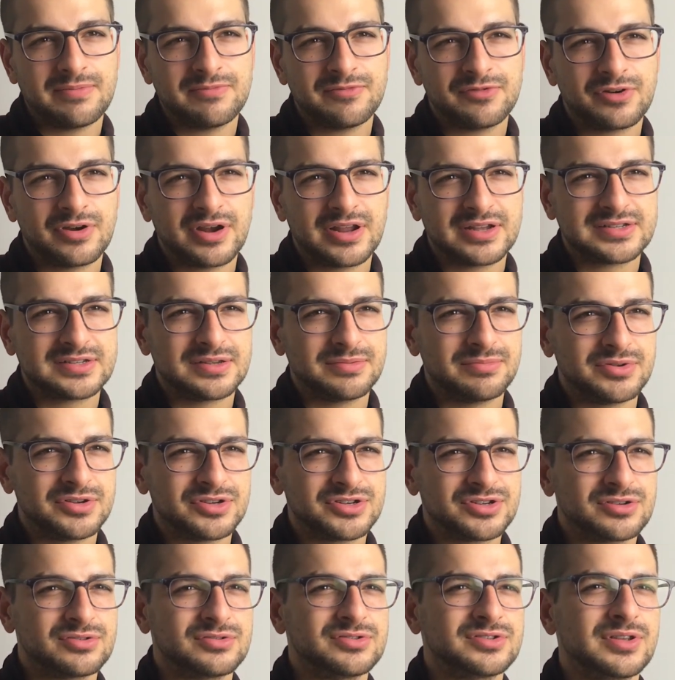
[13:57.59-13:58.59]
for an
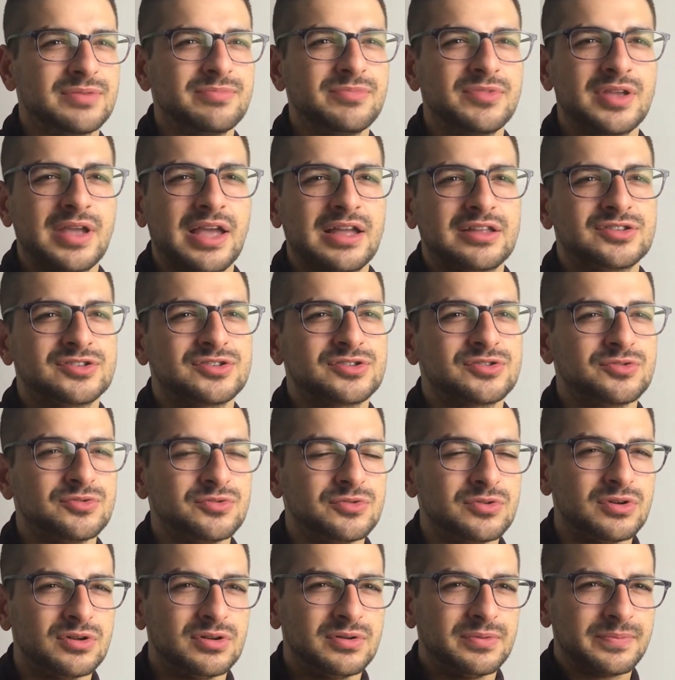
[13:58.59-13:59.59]
exhibition or something at
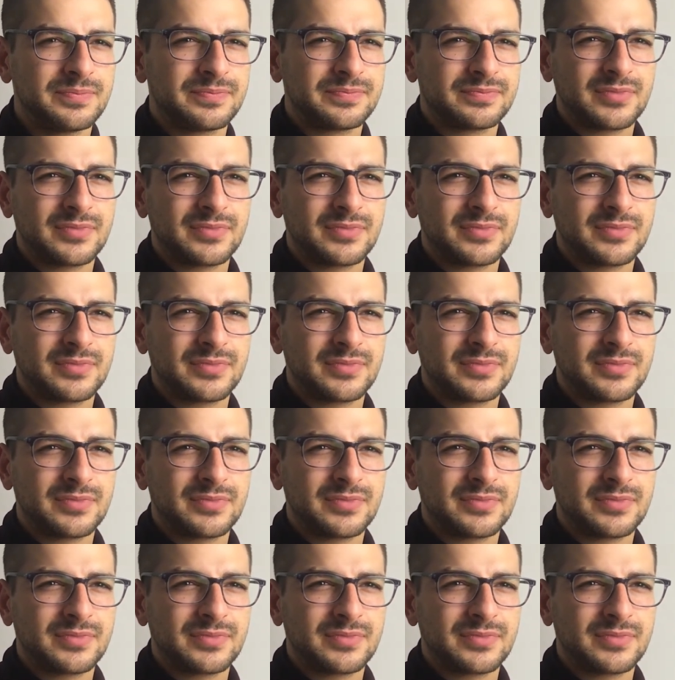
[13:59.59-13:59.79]
school,